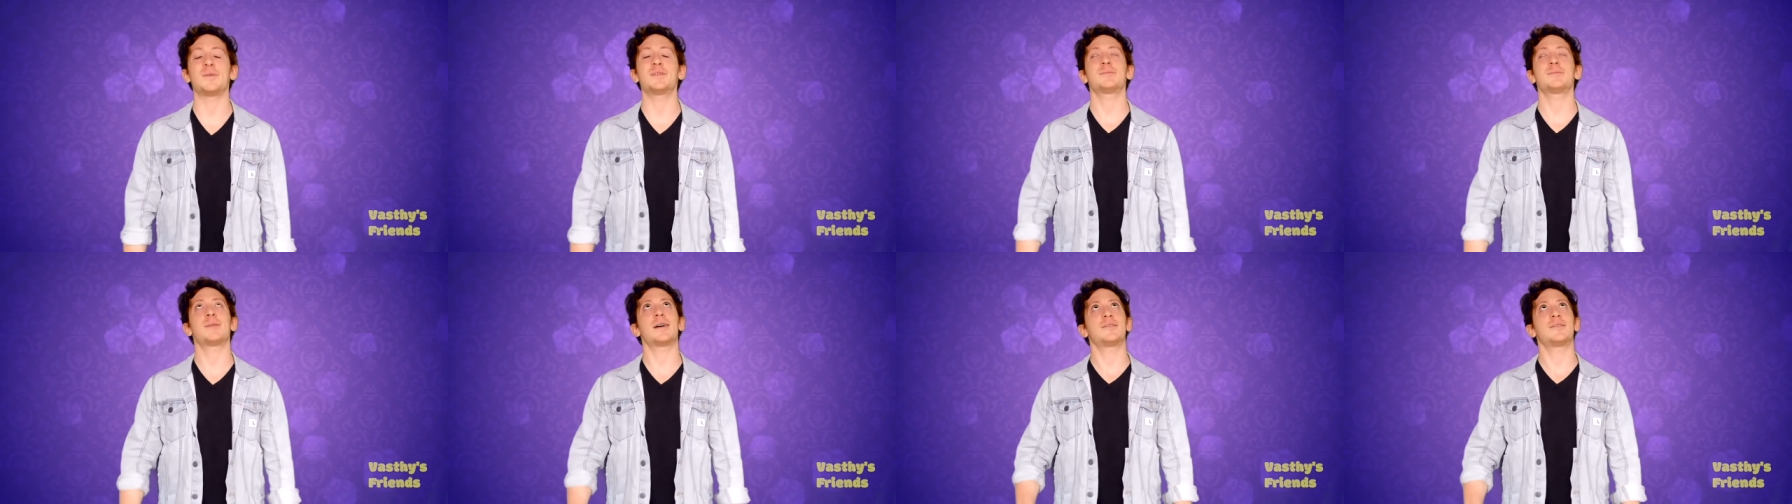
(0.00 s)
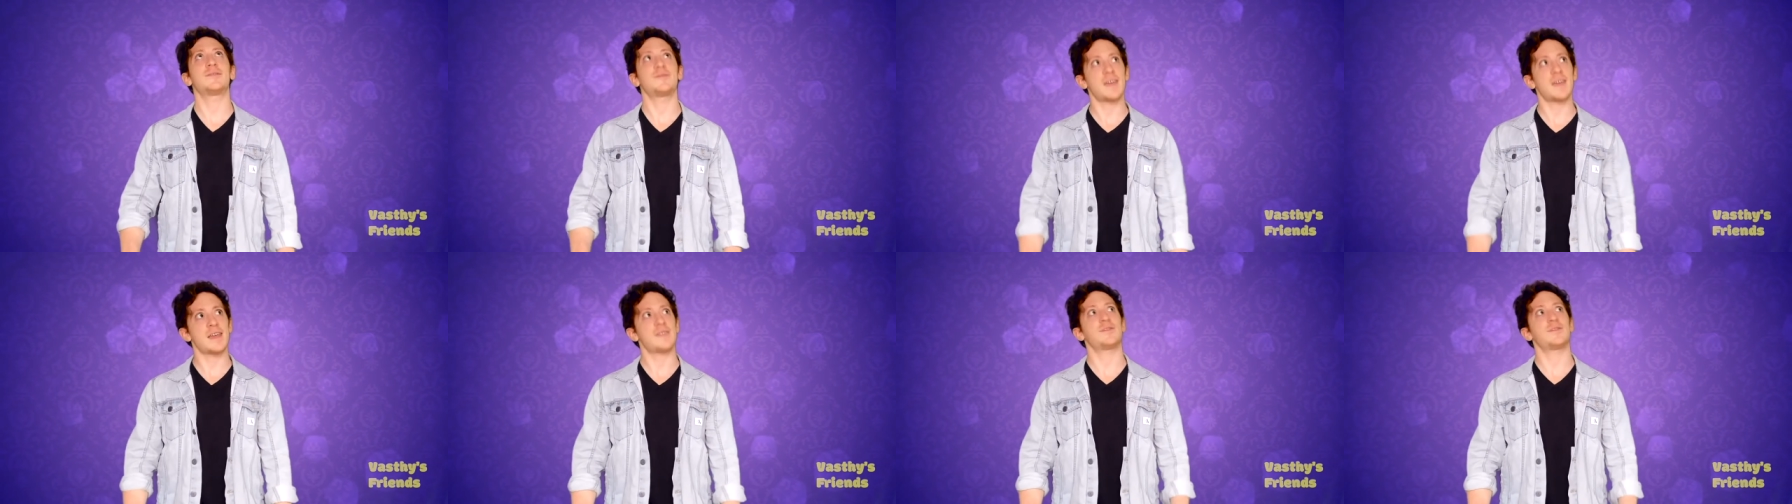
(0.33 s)
was my
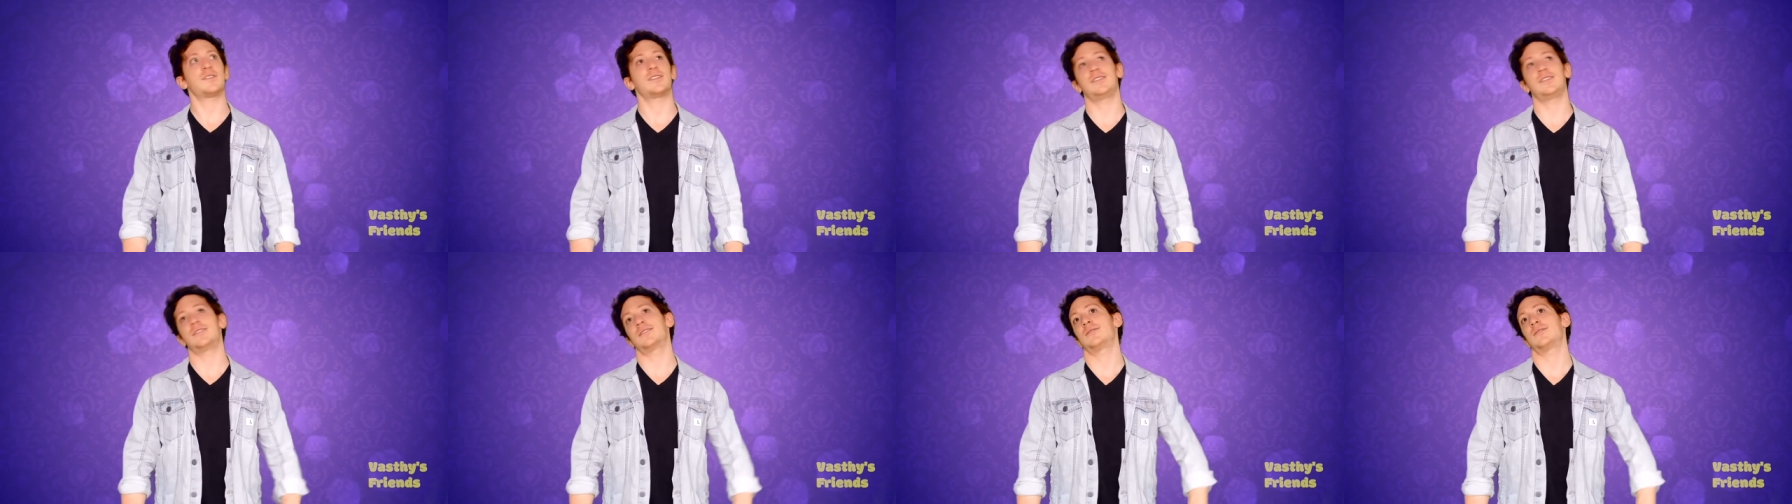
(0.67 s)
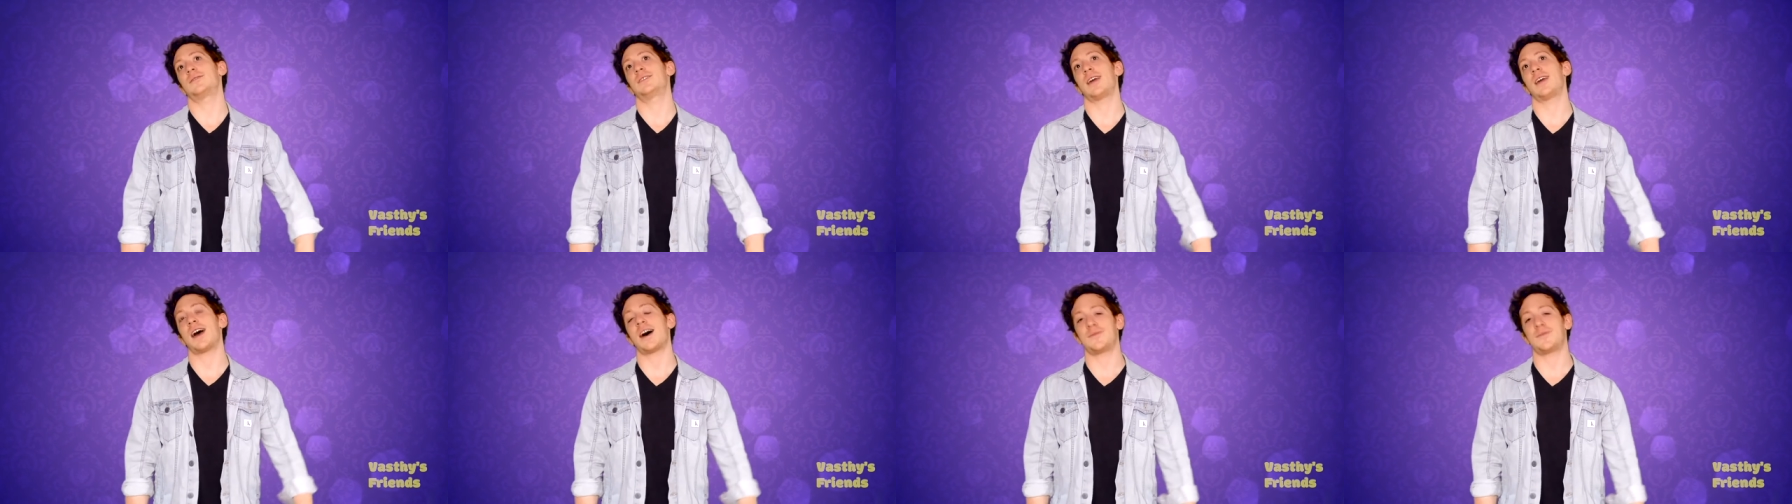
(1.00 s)
favorite year
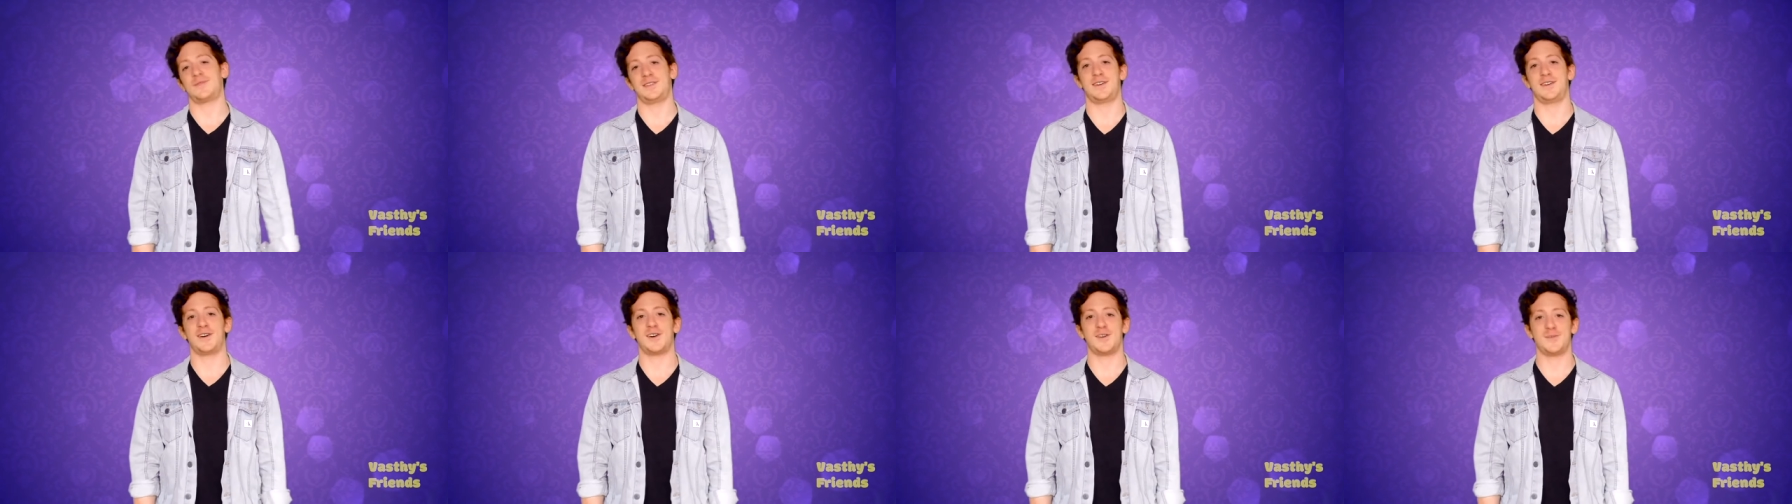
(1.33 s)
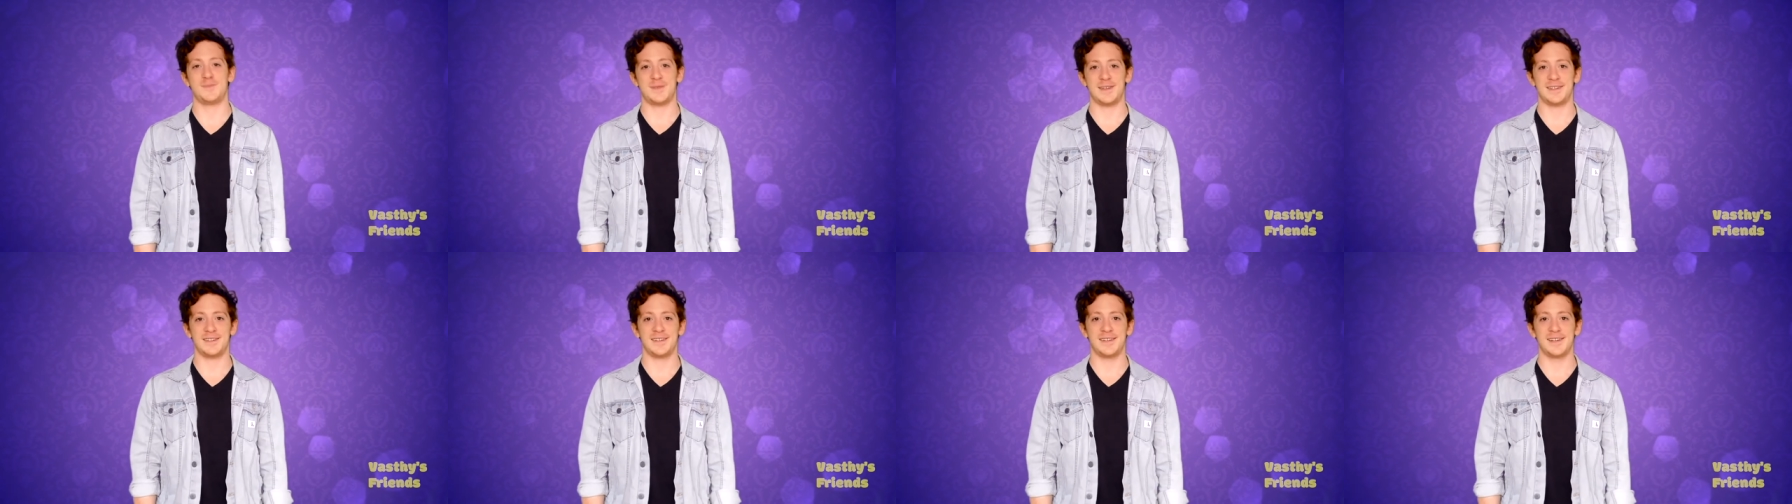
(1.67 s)
of the afikoman.